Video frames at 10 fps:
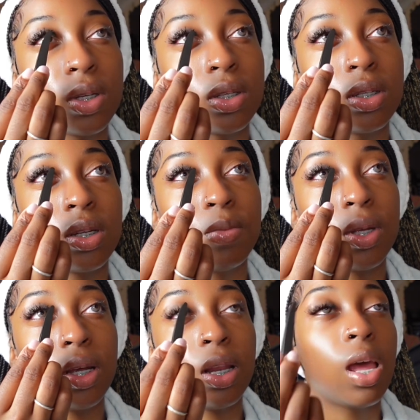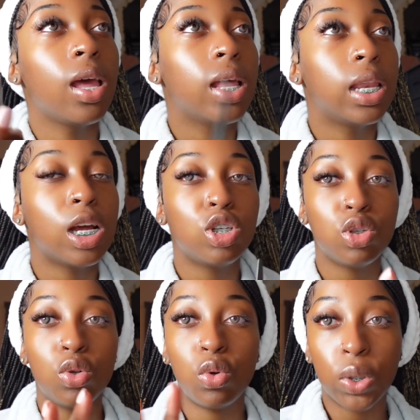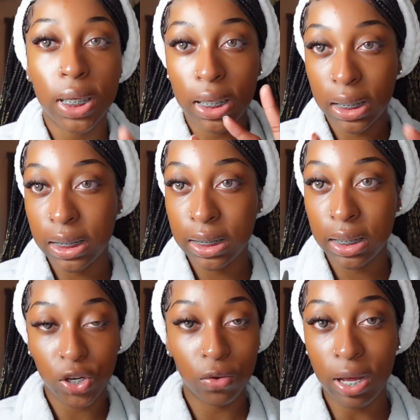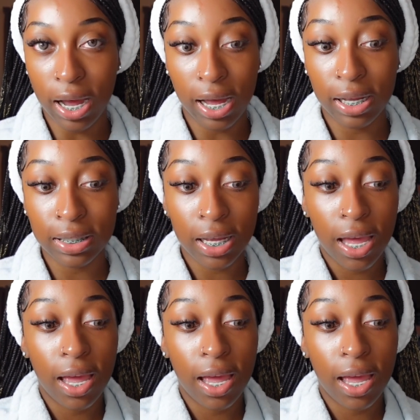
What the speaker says: Just something natural, quick and easy for you guys.